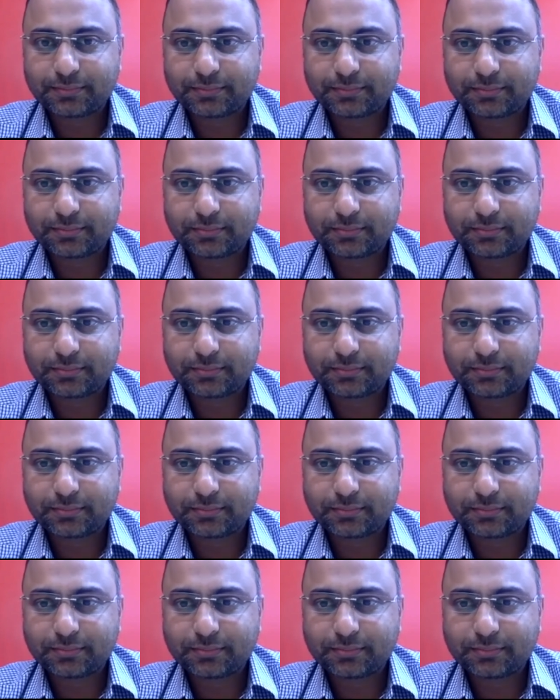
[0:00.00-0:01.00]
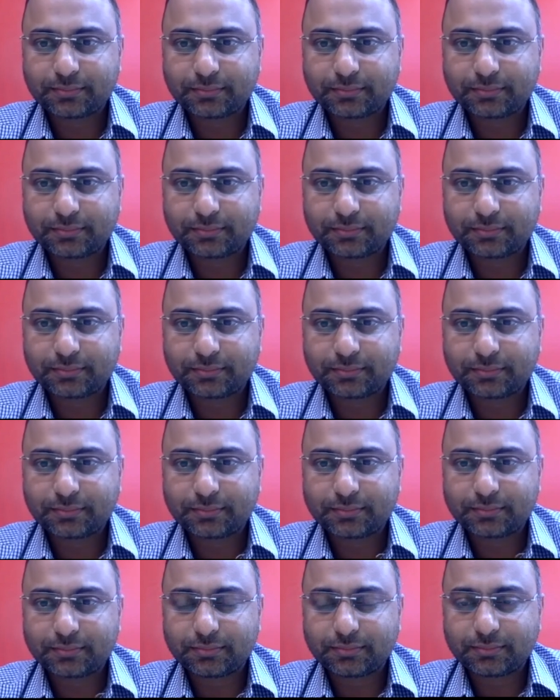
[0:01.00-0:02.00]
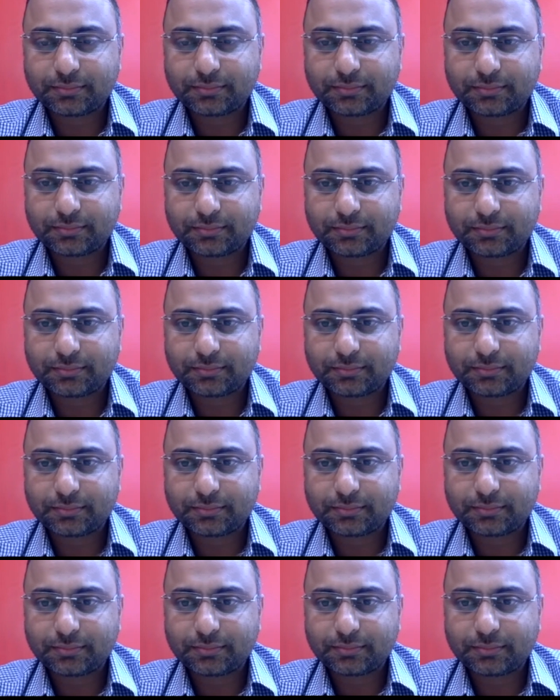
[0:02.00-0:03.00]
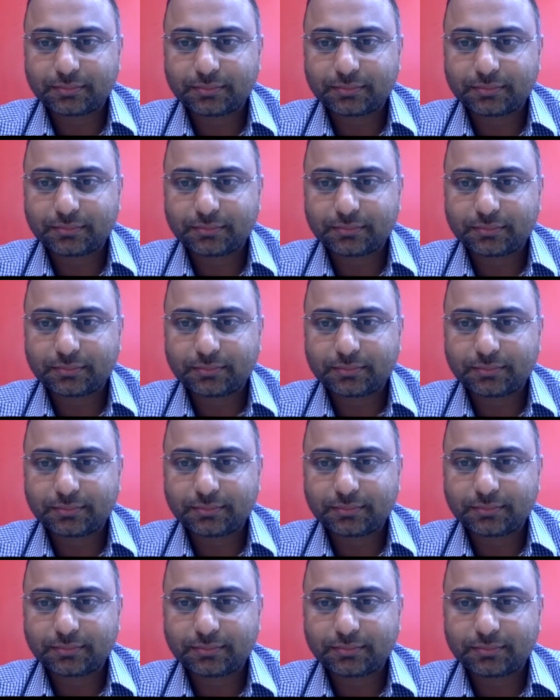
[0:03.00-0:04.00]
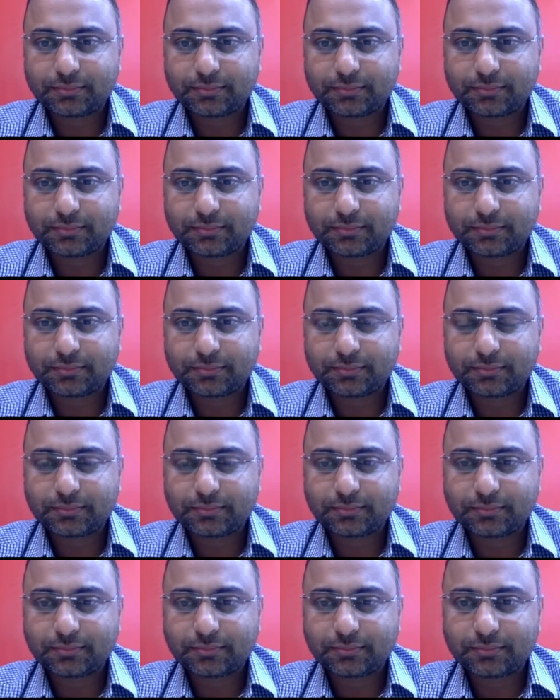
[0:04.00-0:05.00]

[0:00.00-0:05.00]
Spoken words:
The person shown says nothing.